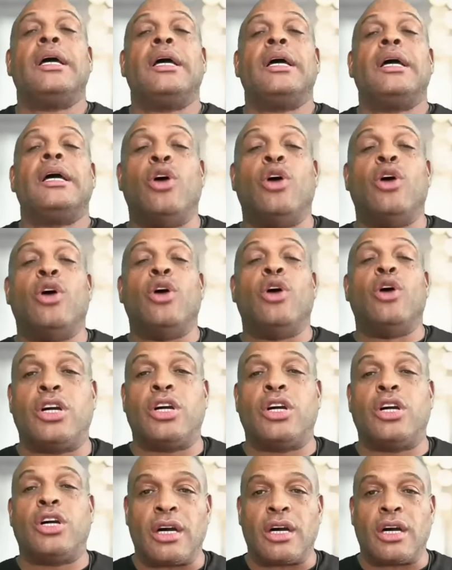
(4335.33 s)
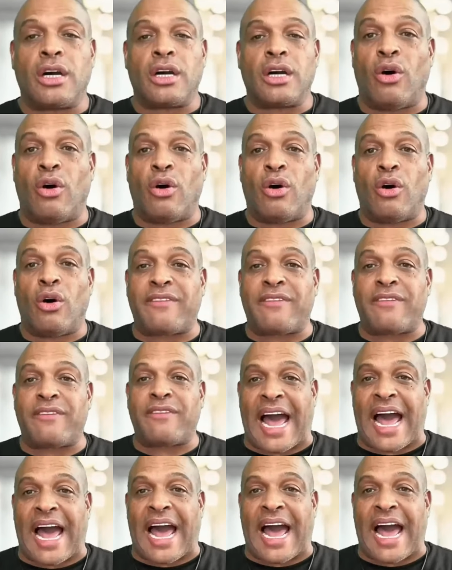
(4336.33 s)
You don't cook. You don't light
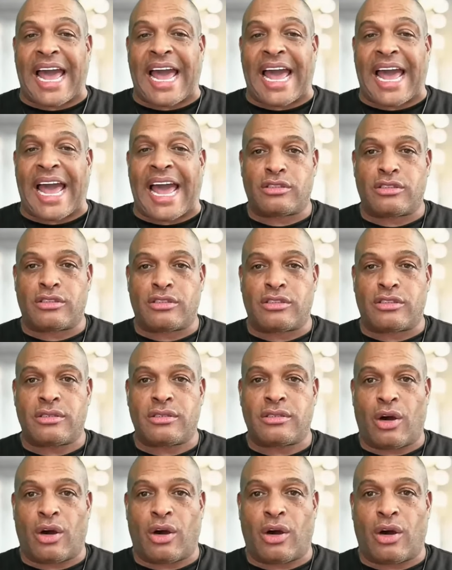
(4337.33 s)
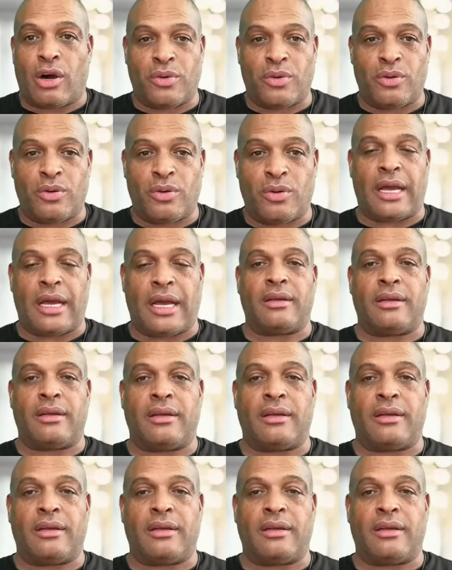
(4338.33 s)
fires on New Moon Day.